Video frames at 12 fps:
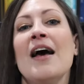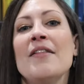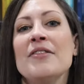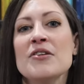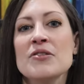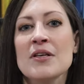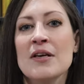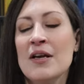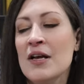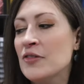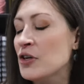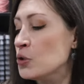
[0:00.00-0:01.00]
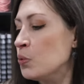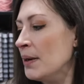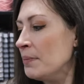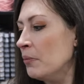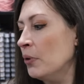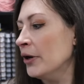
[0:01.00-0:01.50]
And there's there's
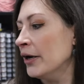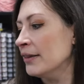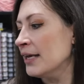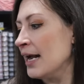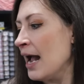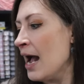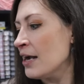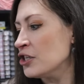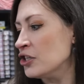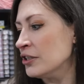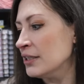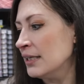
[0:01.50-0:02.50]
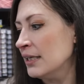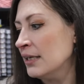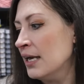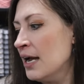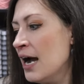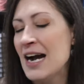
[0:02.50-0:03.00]
one more that I actually